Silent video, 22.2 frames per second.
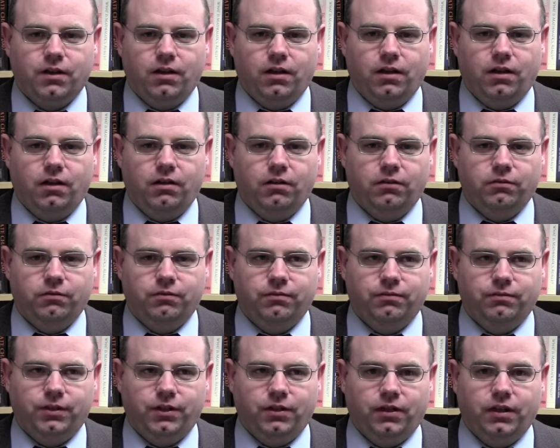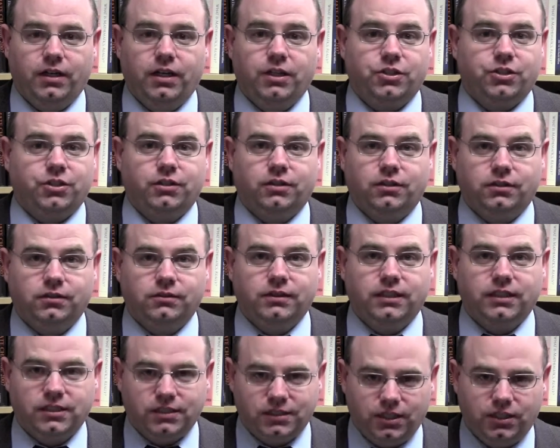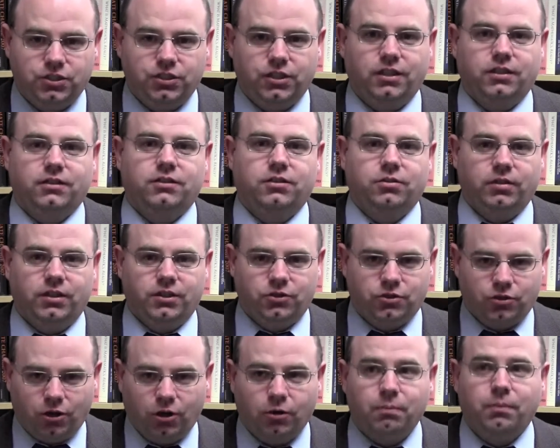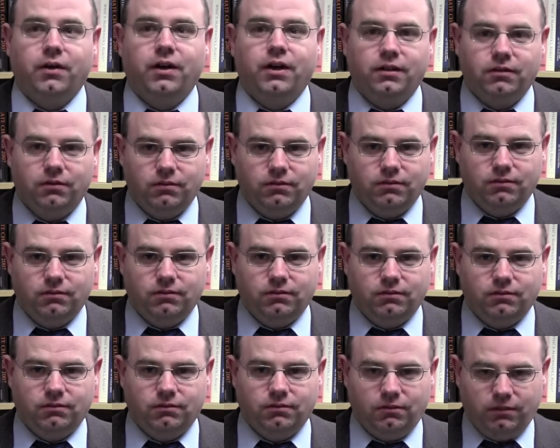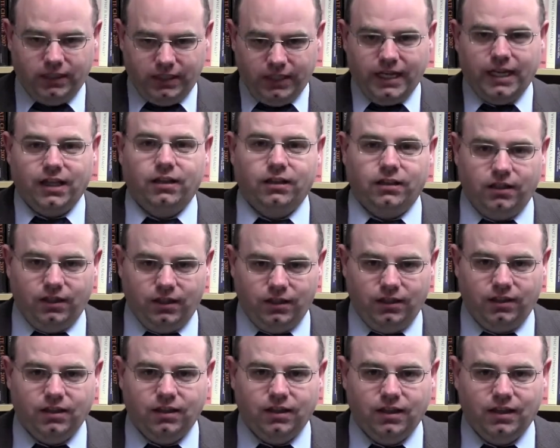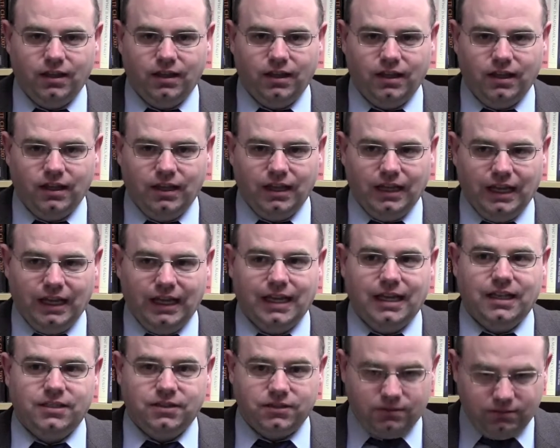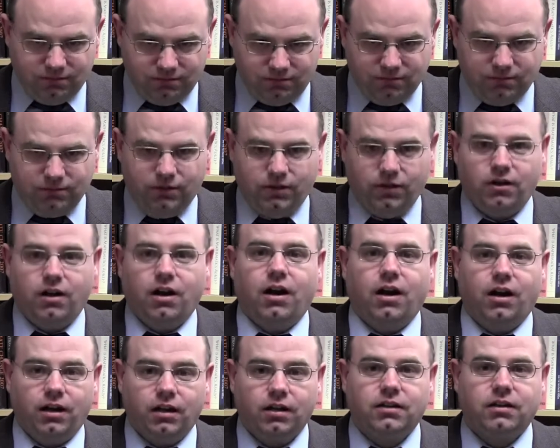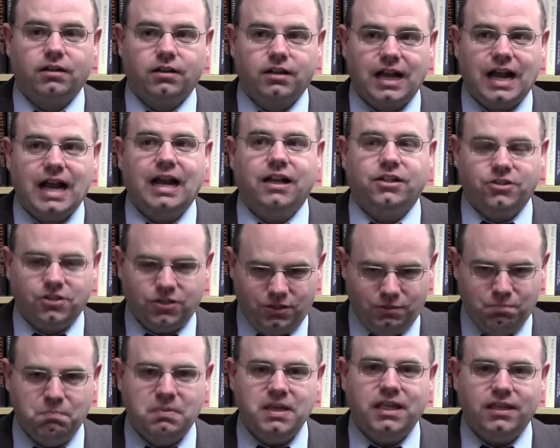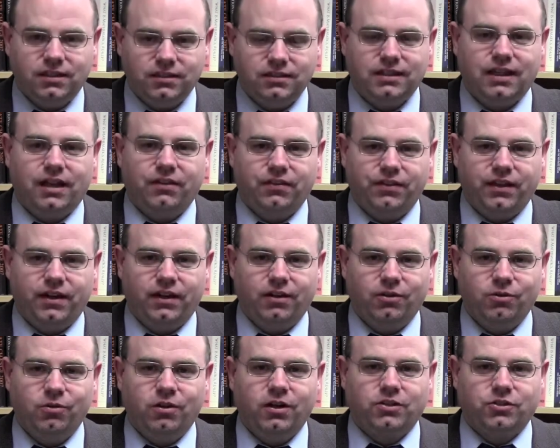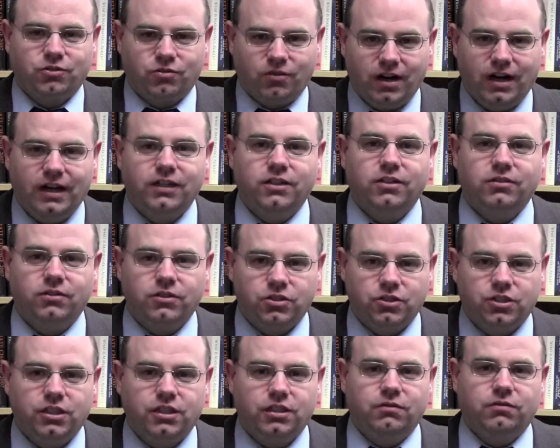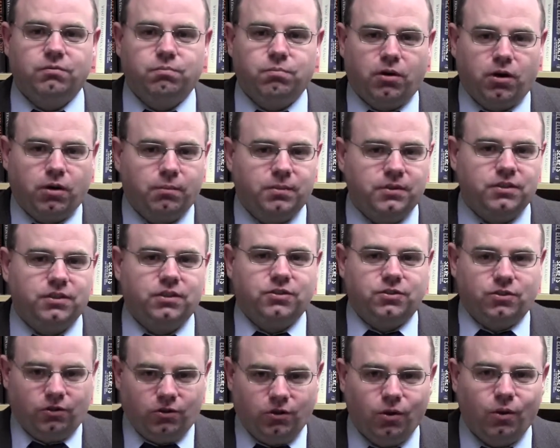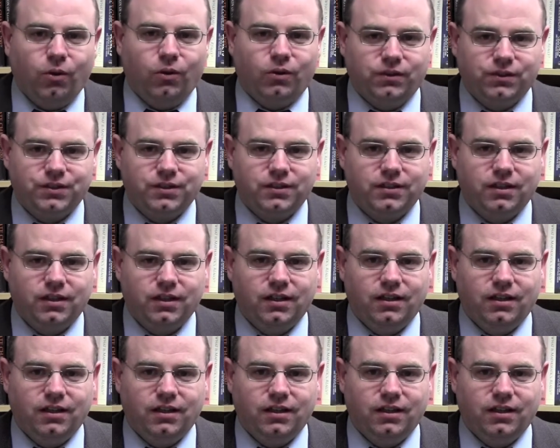of your initial decision to interpret reality as there are conscious beings out there who are trying to achieve purposes or goals.